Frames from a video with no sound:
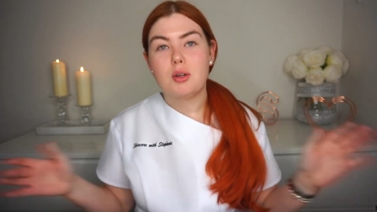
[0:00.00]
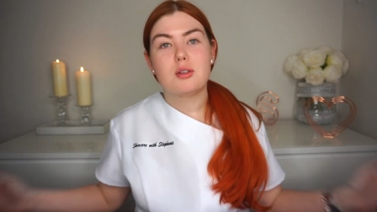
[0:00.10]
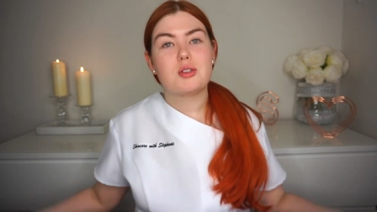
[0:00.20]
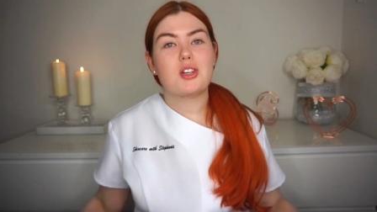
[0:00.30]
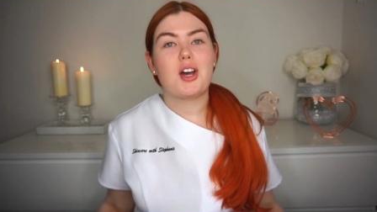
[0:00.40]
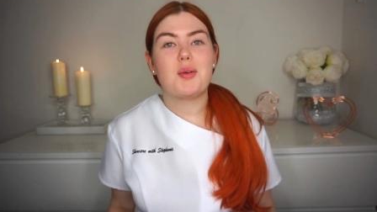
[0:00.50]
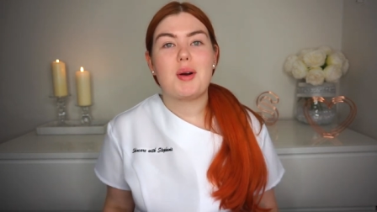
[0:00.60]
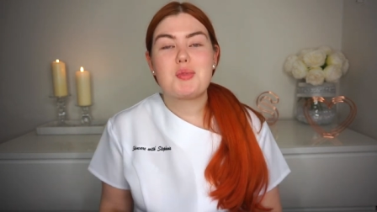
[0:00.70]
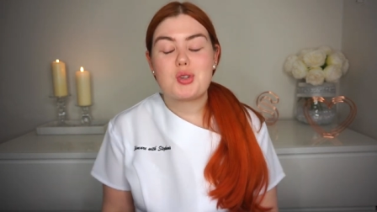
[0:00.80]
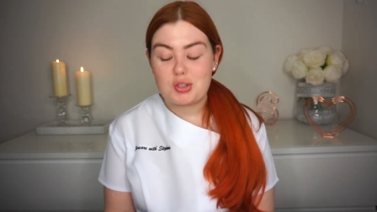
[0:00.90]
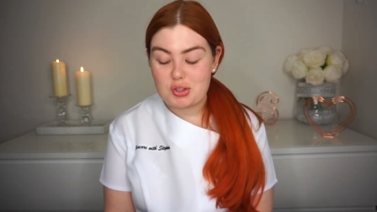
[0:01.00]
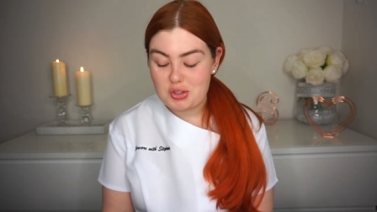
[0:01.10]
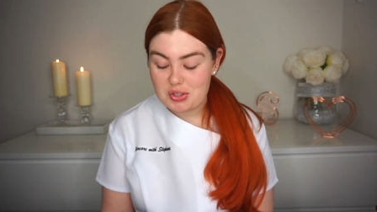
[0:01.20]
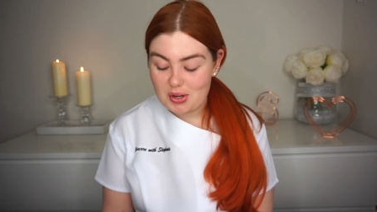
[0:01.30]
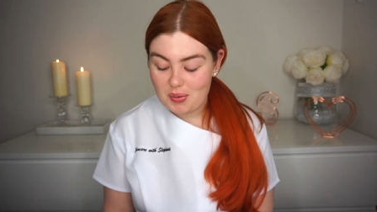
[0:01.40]
So I'm just
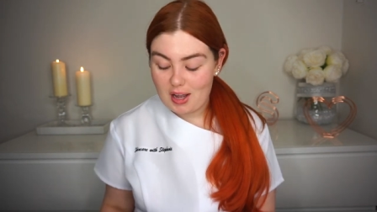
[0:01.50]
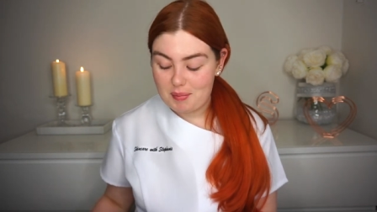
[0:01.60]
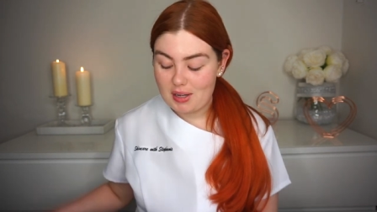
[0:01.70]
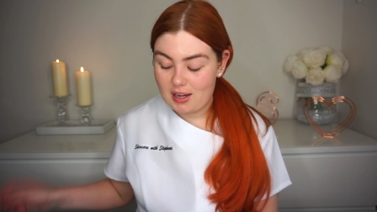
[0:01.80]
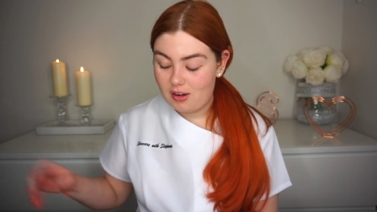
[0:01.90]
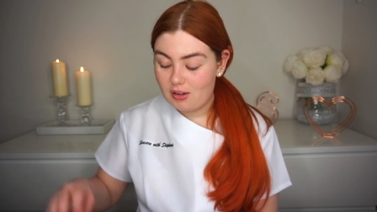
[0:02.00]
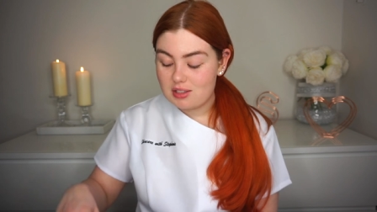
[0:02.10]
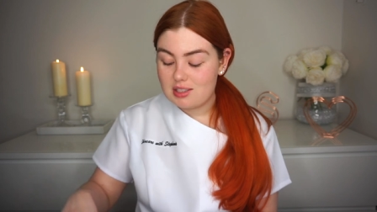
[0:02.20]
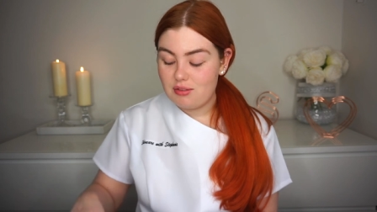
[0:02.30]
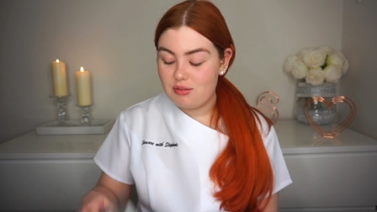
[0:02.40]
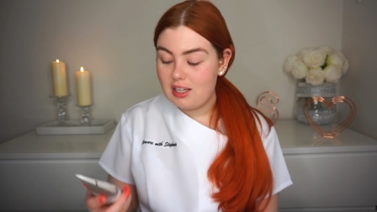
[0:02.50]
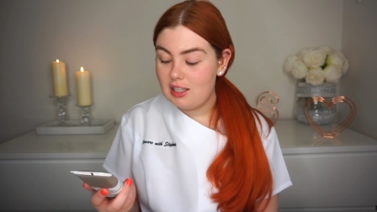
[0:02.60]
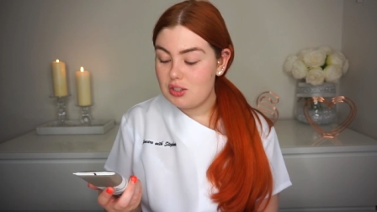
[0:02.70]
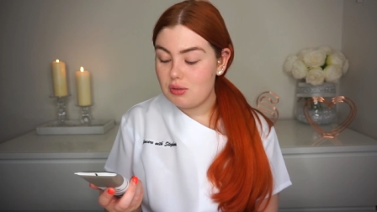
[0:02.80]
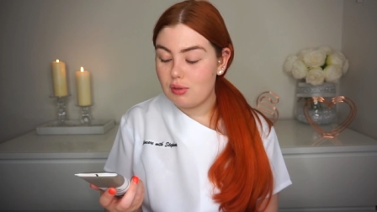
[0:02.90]
so happy. I honestly
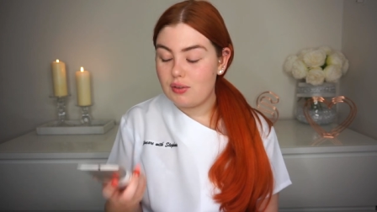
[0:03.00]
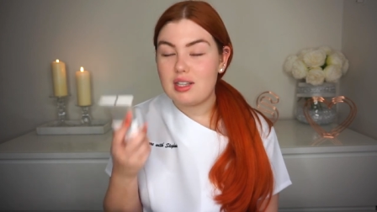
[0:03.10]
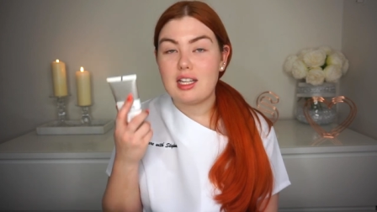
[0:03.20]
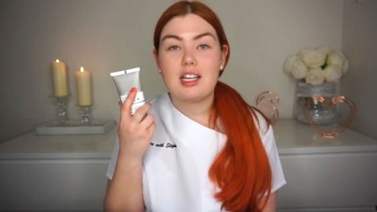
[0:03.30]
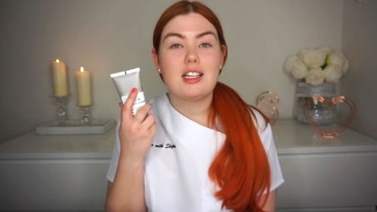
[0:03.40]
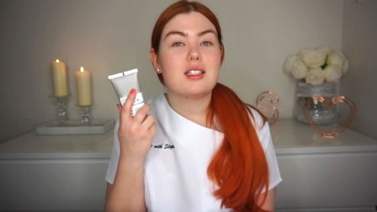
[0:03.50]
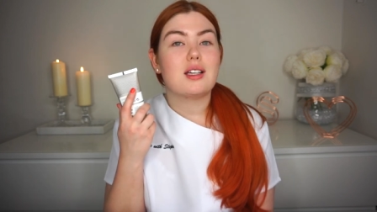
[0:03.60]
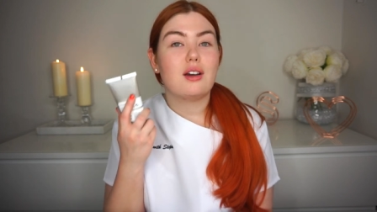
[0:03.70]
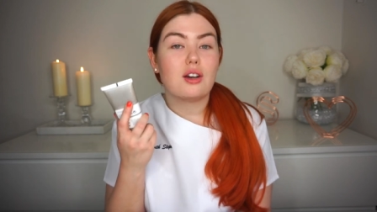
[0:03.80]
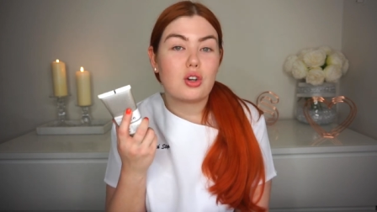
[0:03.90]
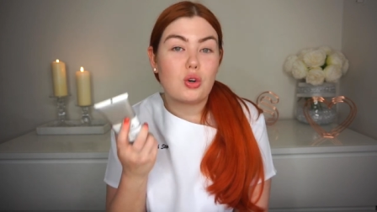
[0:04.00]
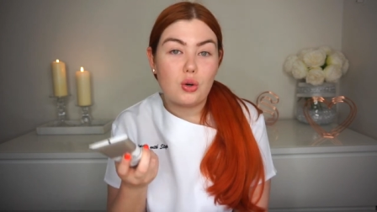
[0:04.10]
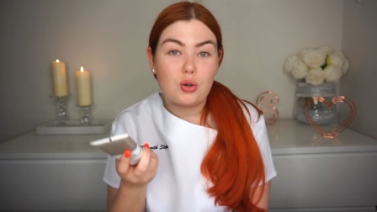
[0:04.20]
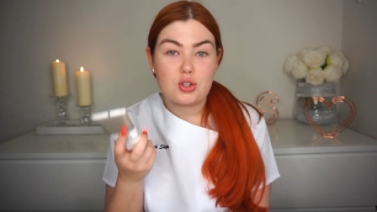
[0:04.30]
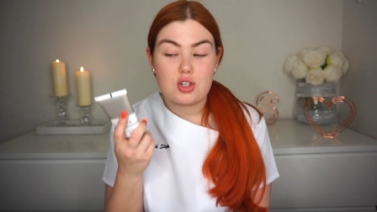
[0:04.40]
really do love it. I think it's a
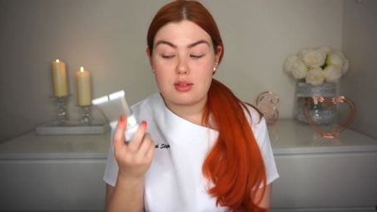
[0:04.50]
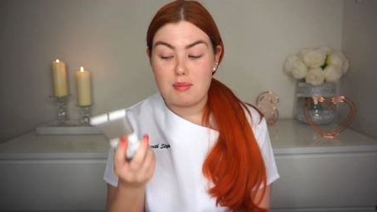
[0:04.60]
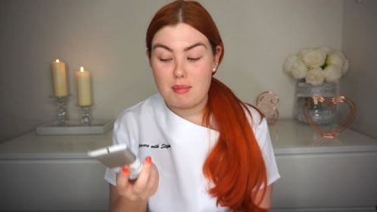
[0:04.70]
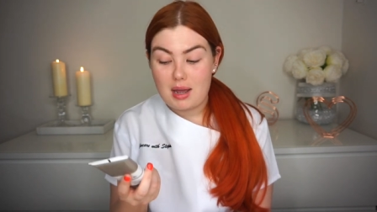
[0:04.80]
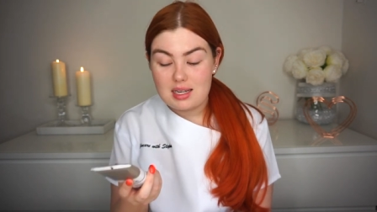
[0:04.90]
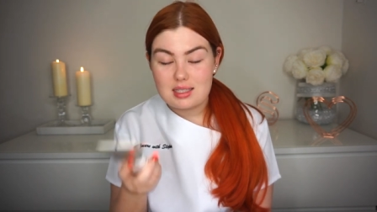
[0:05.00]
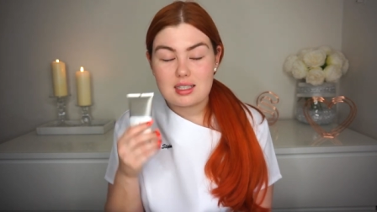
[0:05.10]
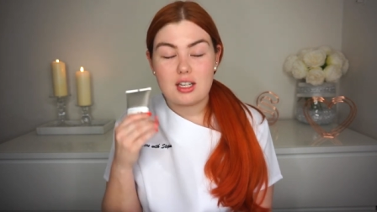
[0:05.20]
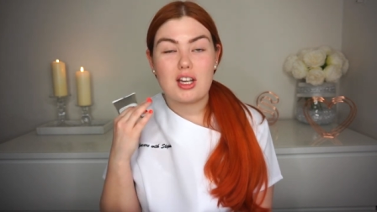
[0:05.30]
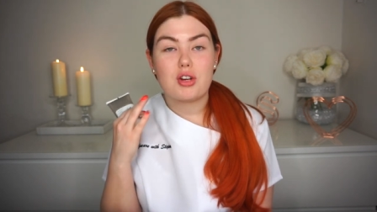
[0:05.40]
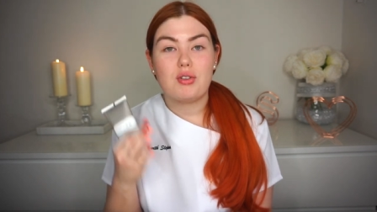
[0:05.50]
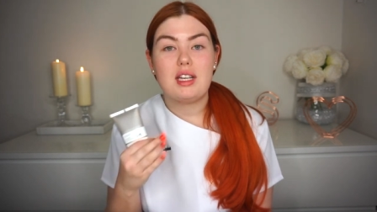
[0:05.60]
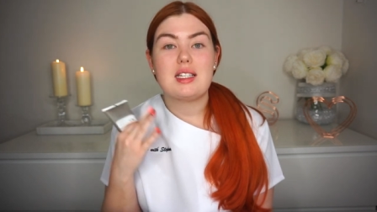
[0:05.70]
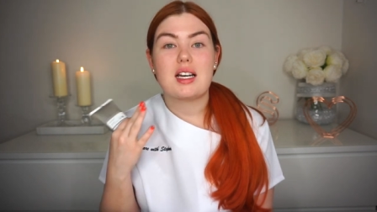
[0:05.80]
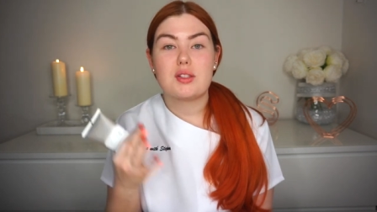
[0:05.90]
gorgeous mask, a
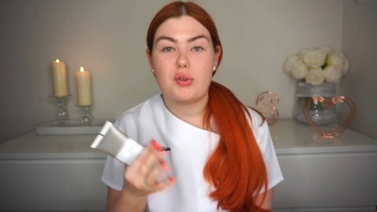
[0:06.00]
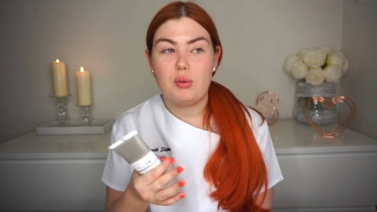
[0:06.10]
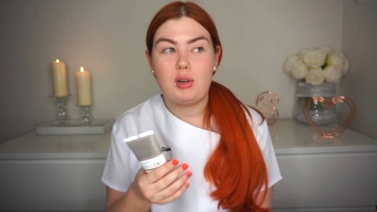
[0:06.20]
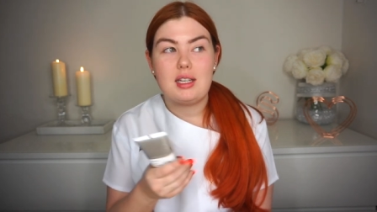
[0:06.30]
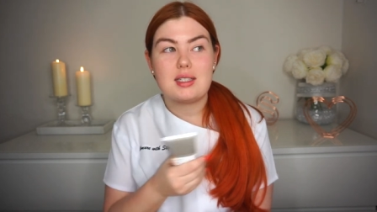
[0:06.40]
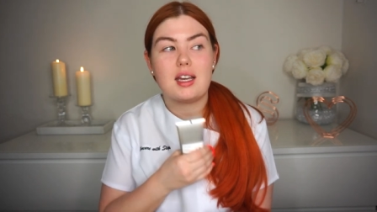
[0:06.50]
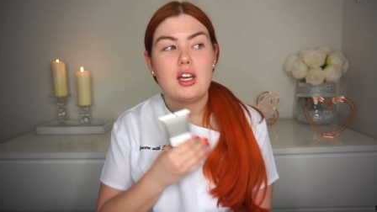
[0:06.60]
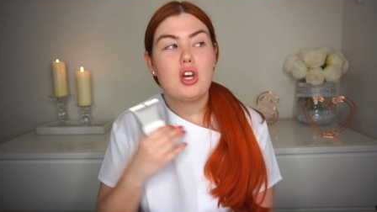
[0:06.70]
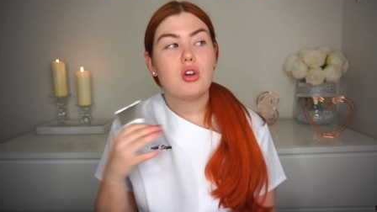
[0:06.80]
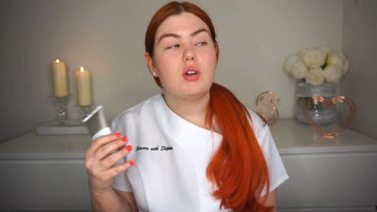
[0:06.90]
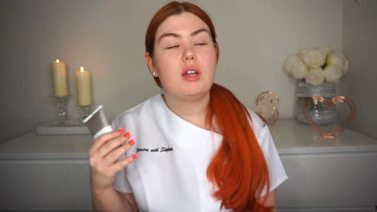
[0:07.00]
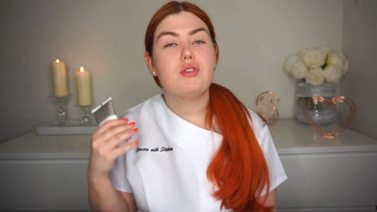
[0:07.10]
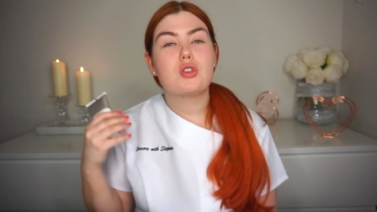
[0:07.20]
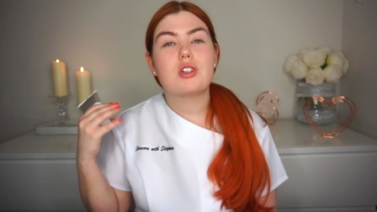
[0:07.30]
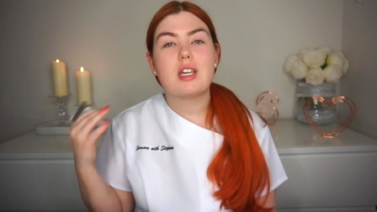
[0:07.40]
great exfoliator, great
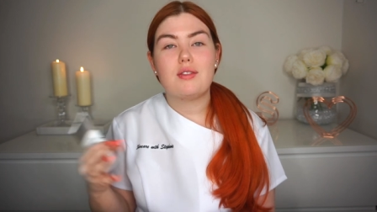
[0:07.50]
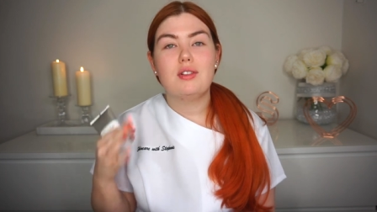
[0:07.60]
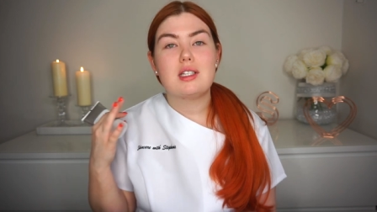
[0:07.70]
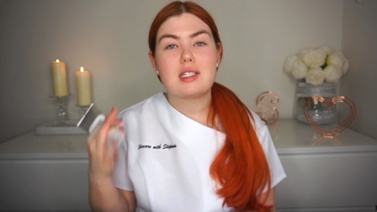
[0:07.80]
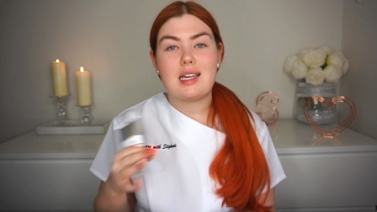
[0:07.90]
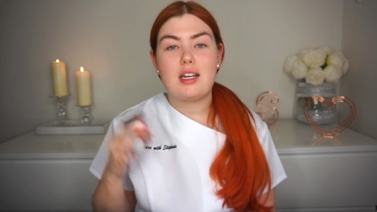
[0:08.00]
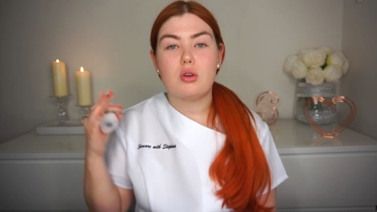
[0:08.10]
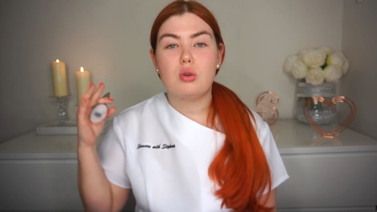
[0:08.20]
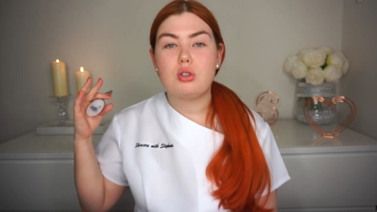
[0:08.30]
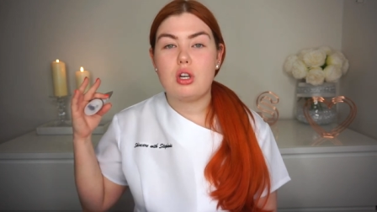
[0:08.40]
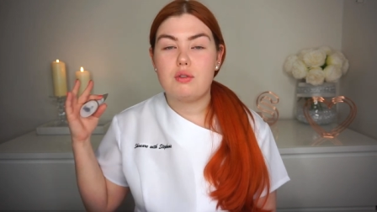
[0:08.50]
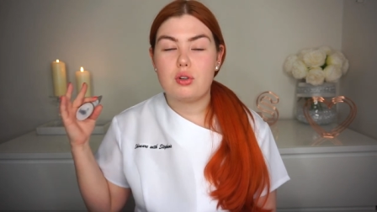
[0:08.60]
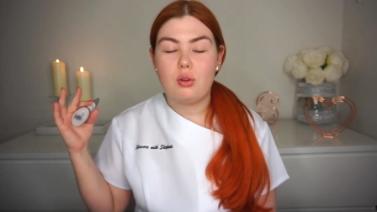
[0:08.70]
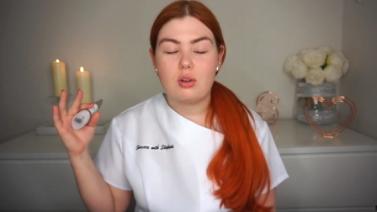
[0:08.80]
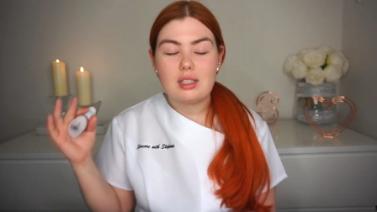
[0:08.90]
for just giving the skin a good
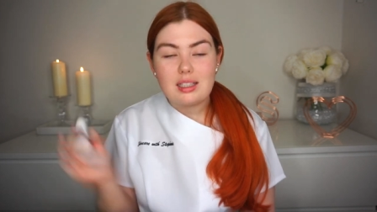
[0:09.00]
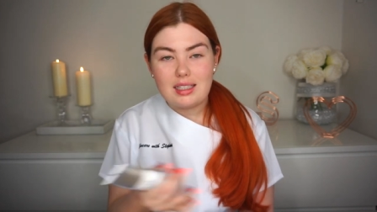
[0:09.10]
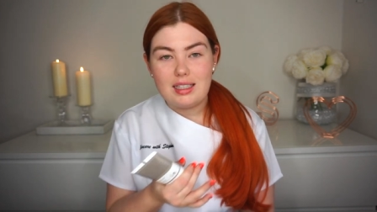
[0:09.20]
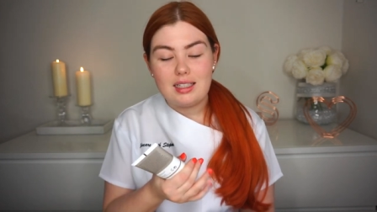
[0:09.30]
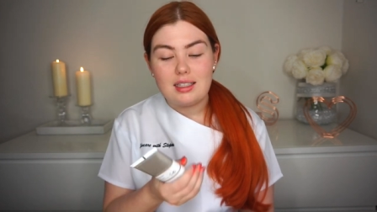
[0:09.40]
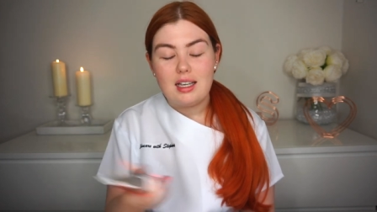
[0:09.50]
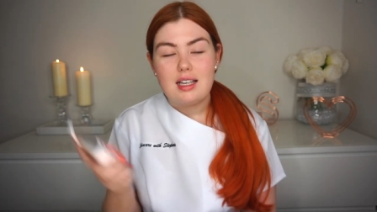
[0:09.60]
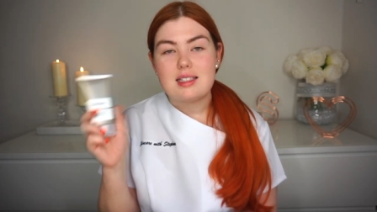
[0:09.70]
overall clean.